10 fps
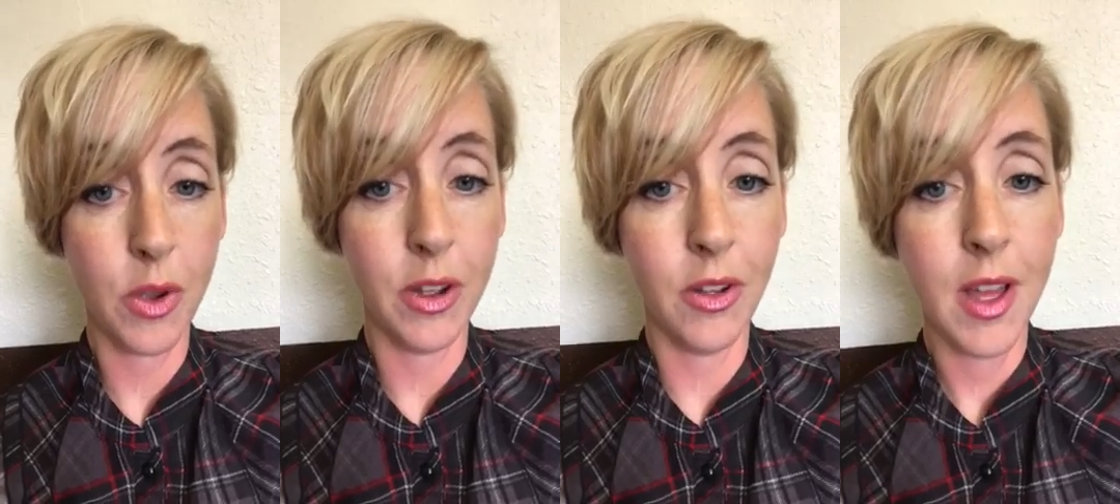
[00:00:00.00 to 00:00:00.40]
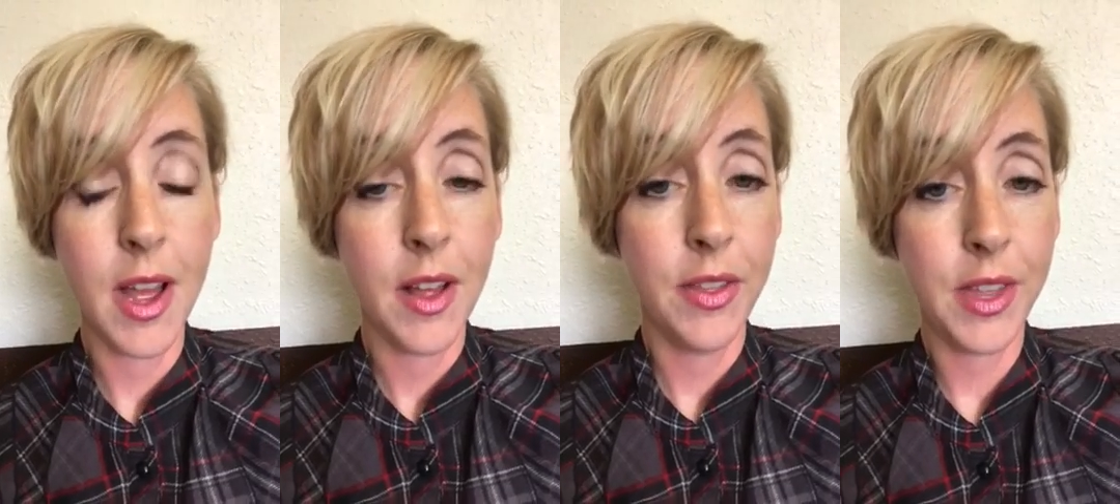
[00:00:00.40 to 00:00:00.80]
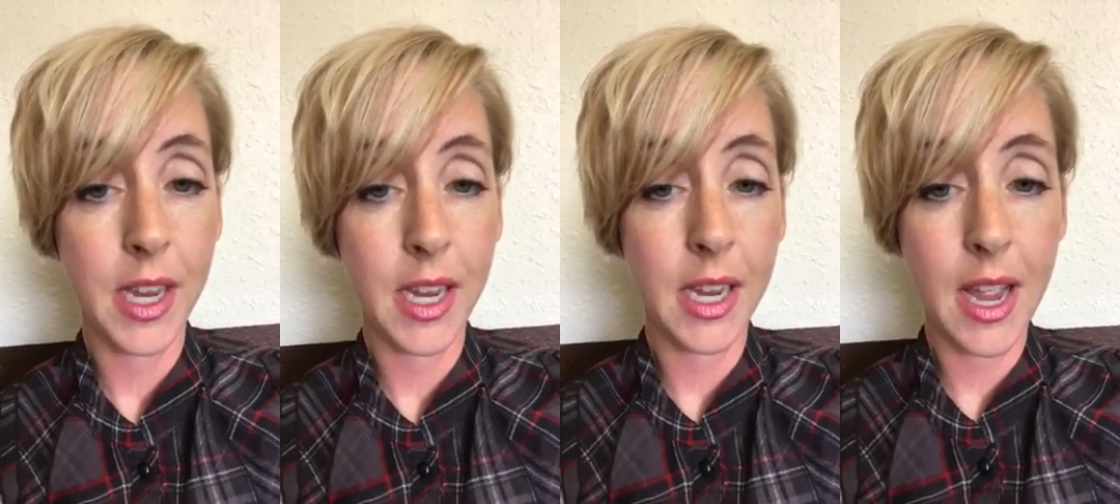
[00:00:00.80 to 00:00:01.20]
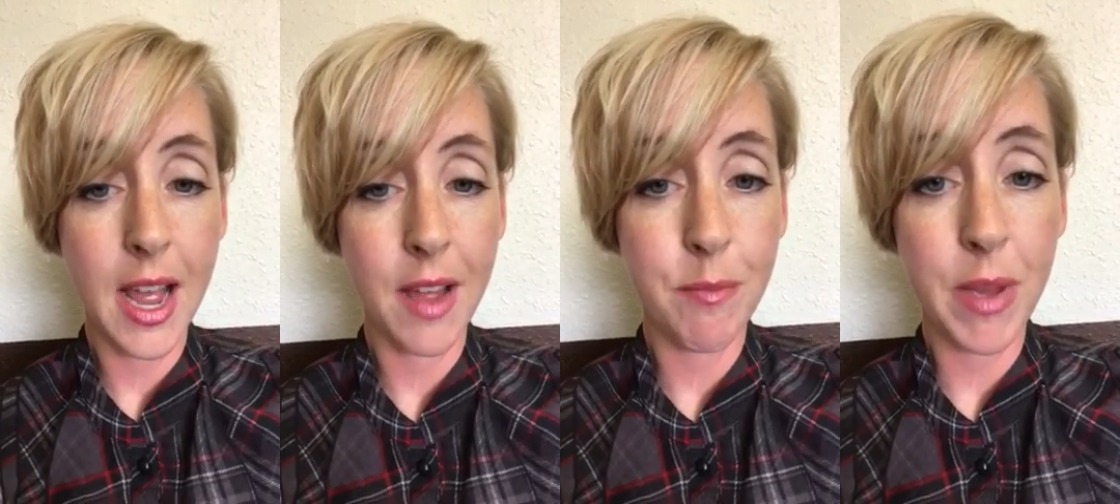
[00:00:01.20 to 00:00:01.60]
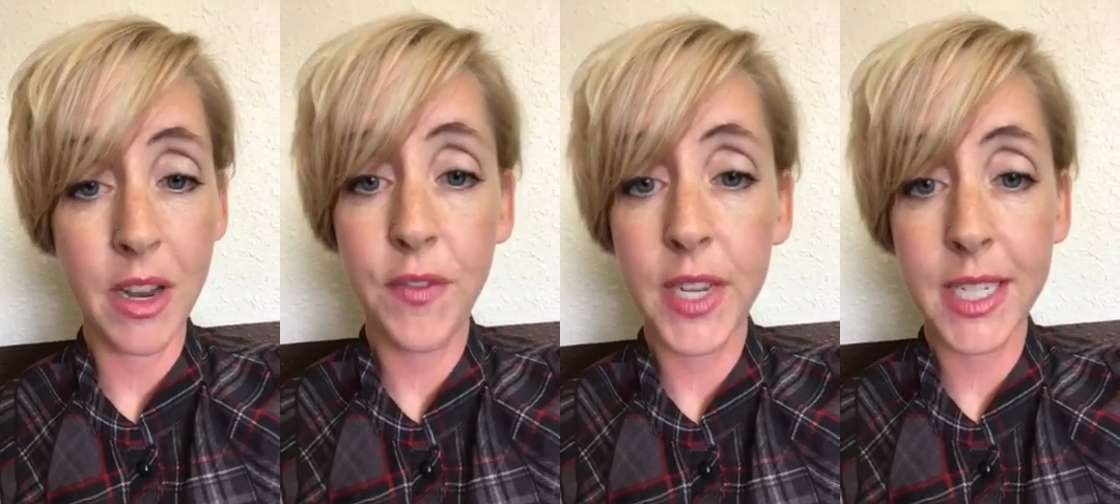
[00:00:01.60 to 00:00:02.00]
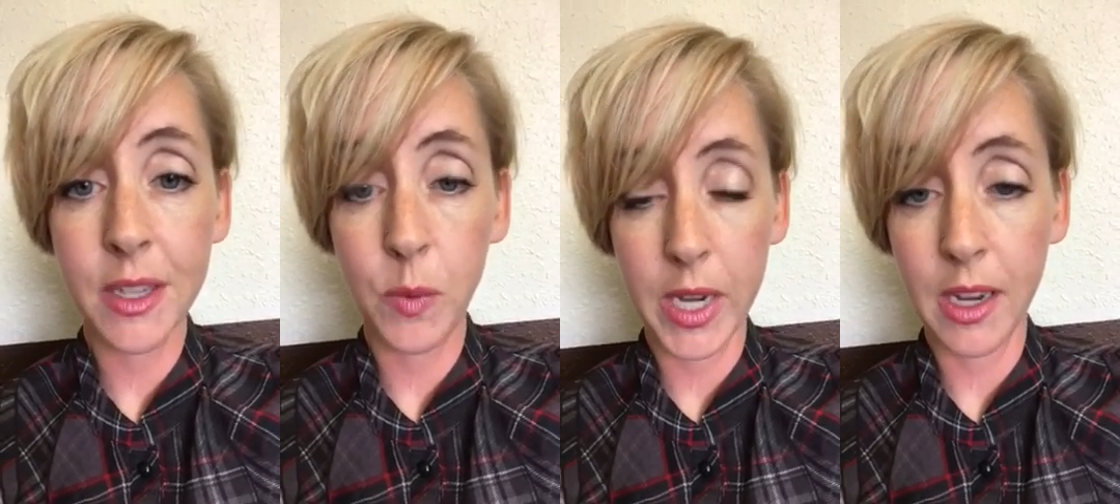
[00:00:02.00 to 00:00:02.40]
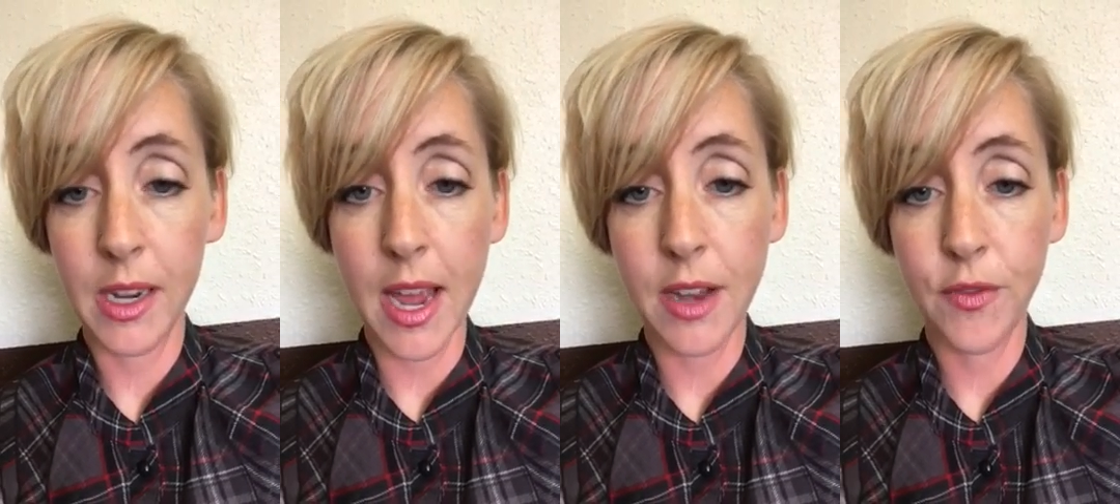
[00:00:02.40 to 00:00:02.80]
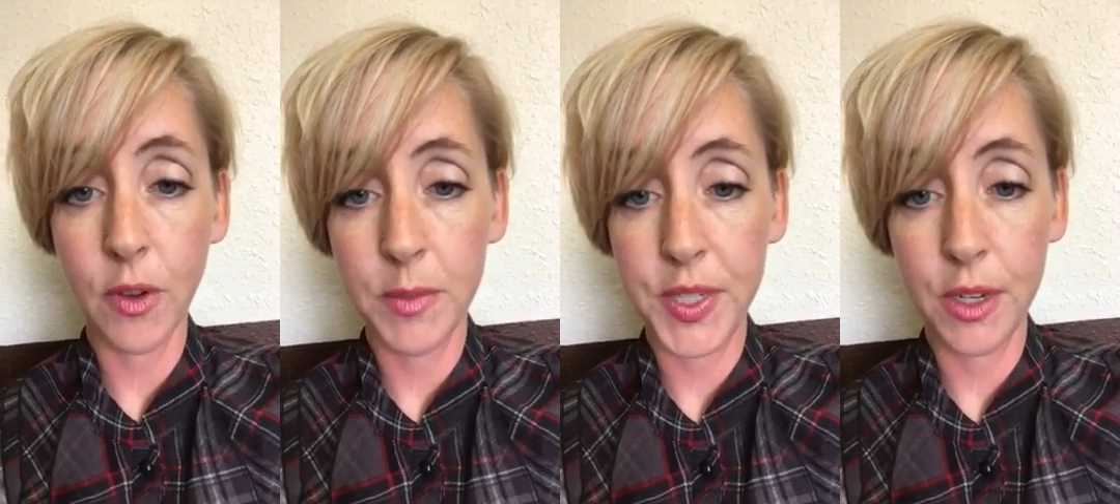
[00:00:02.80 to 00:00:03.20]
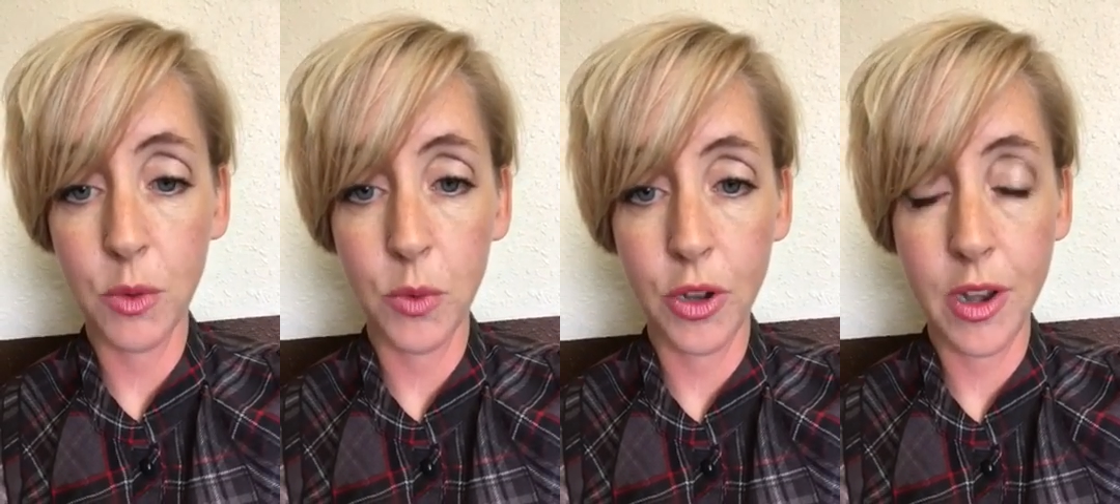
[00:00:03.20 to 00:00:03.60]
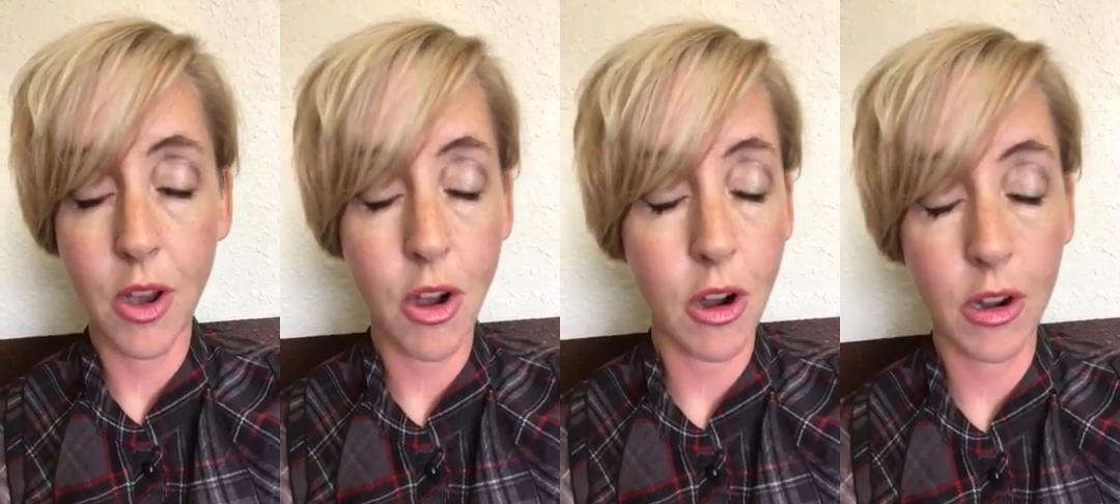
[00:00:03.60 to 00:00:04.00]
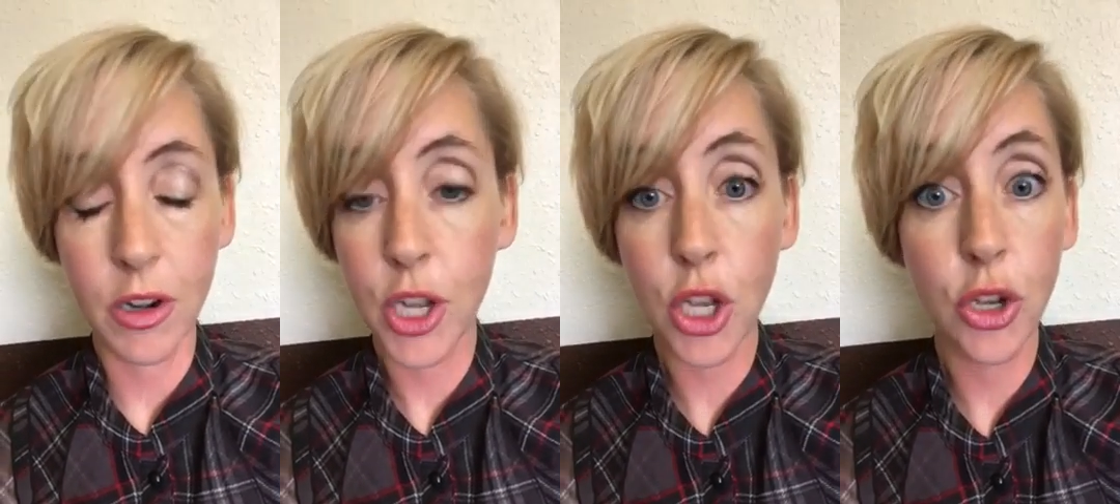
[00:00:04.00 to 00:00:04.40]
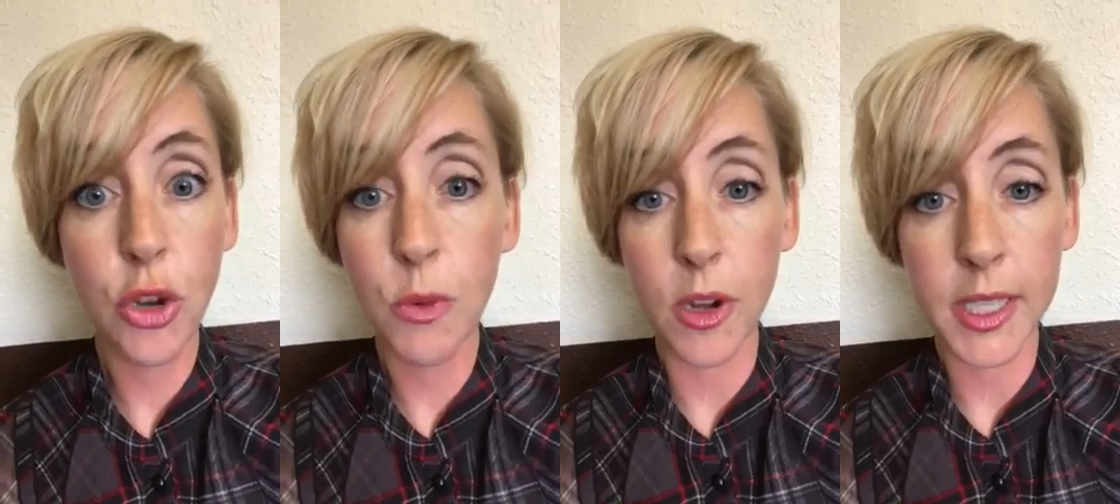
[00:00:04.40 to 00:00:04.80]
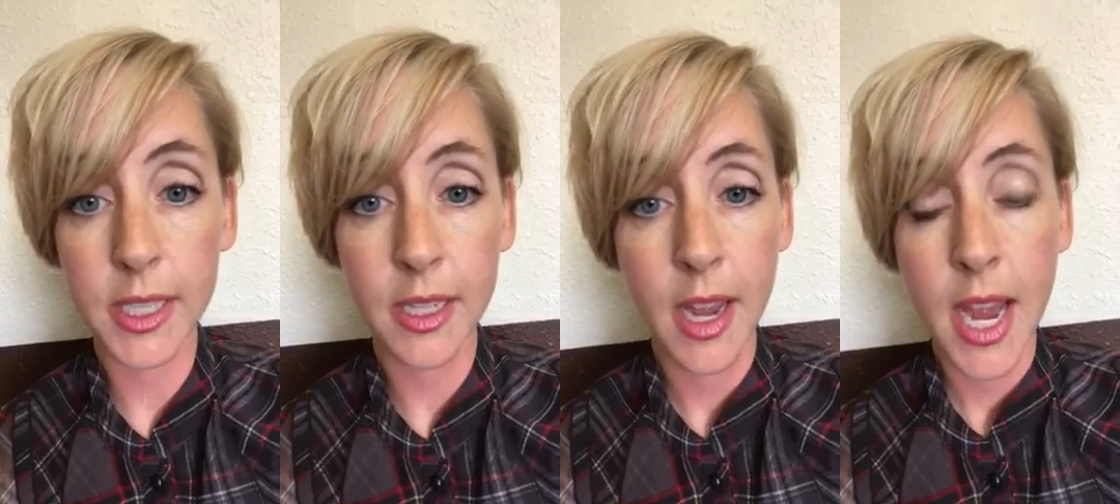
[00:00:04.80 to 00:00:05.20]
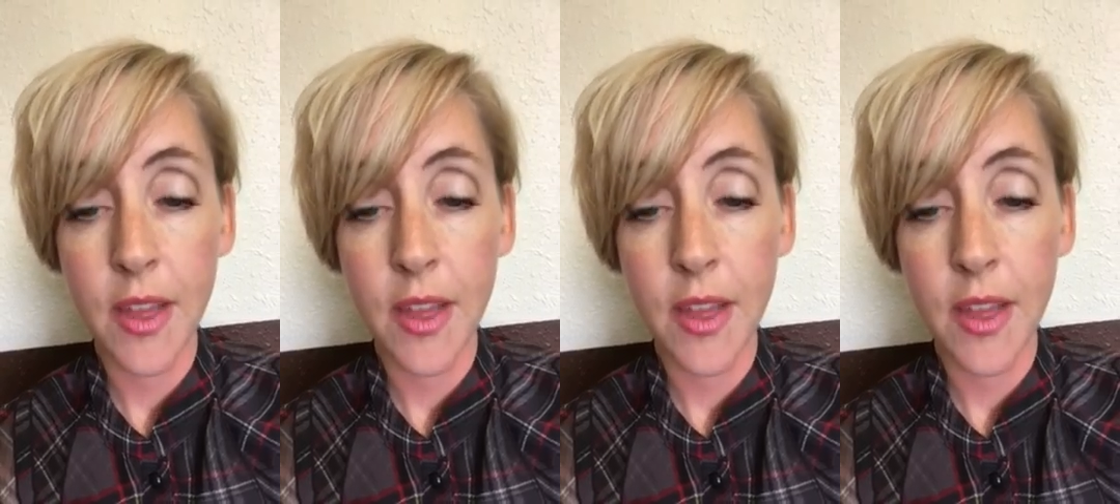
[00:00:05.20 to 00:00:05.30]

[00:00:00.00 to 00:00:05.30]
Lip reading: oil. The benefits that we can get from cedarwood are numerous.